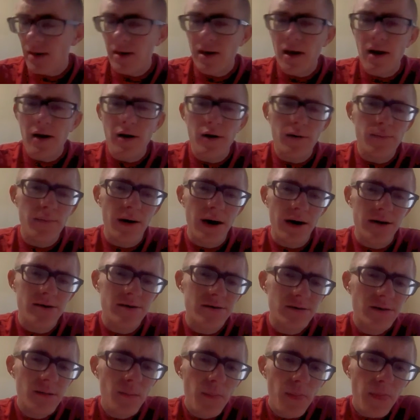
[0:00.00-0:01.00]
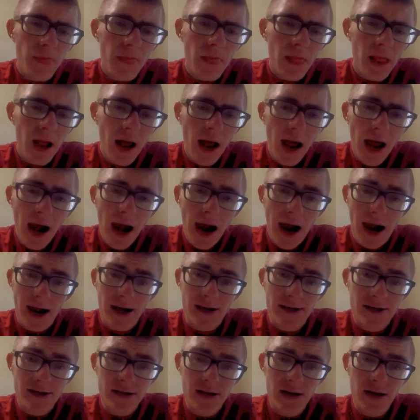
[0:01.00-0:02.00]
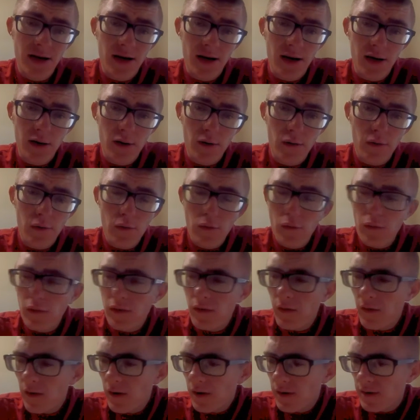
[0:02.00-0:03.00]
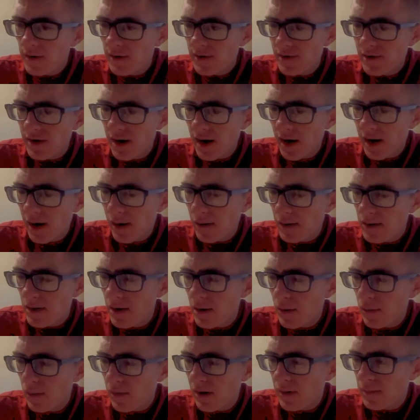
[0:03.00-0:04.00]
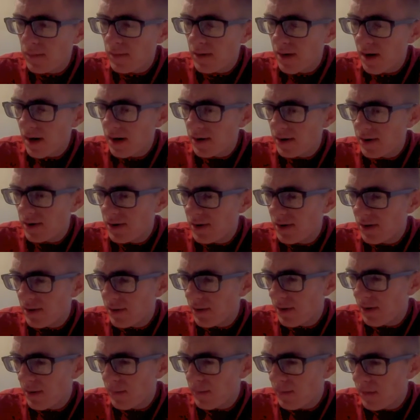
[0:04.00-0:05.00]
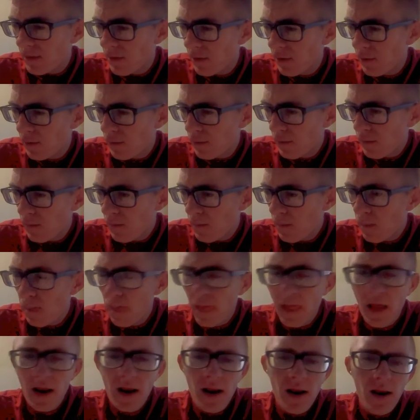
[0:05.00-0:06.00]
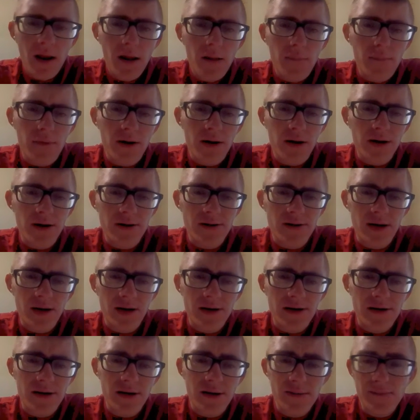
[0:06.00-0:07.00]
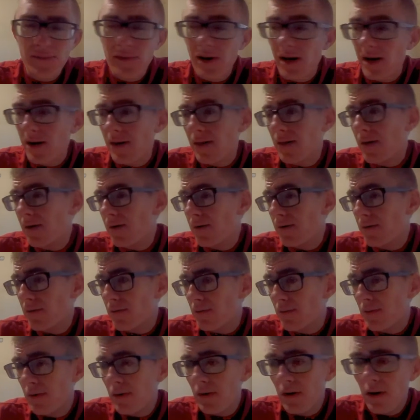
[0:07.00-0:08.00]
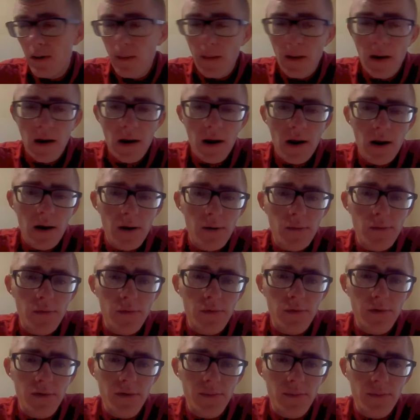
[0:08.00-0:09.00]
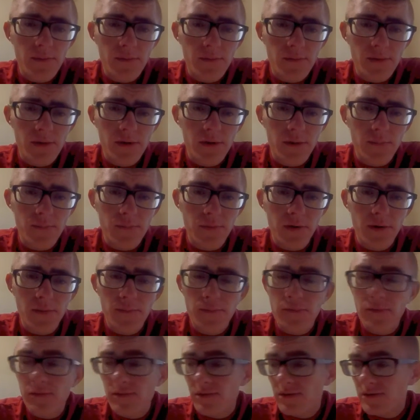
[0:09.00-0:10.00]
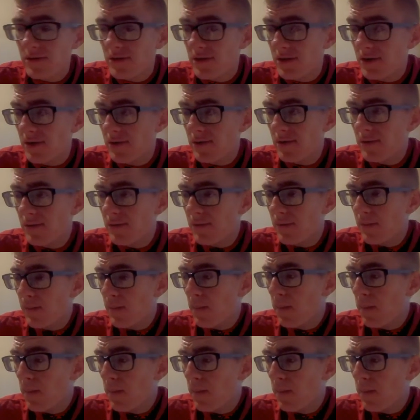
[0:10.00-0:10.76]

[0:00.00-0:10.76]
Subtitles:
tell them I sent you to check out their website and shit. Let them know, because they seem like they're really good people and chill.